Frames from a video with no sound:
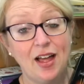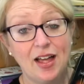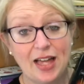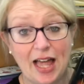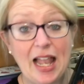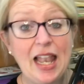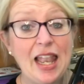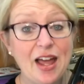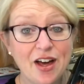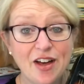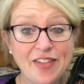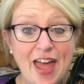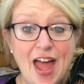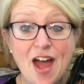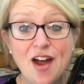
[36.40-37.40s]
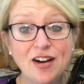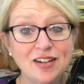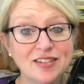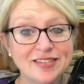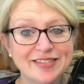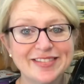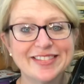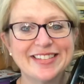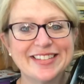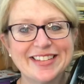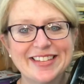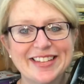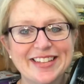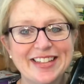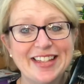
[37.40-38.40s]
Hello there,
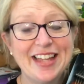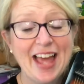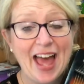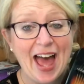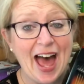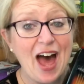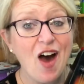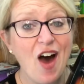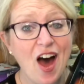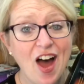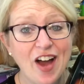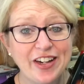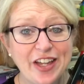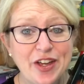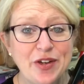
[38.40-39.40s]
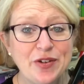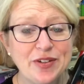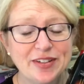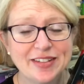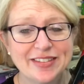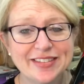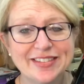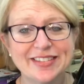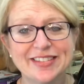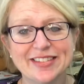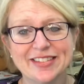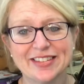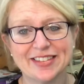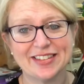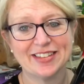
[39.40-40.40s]
how are you?
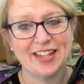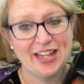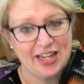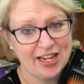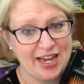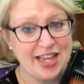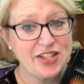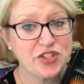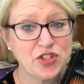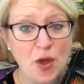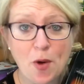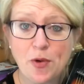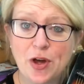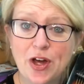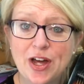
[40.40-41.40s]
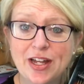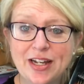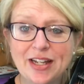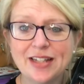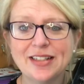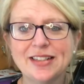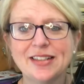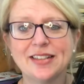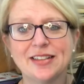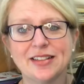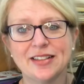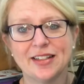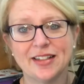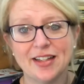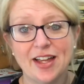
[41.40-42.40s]
It's so good
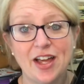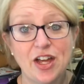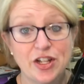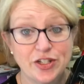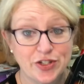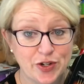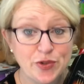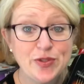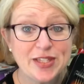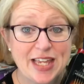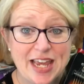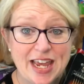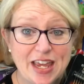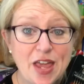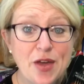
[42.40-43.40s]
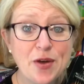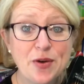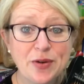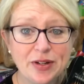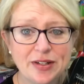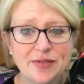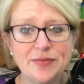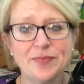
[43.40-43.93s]
to see you.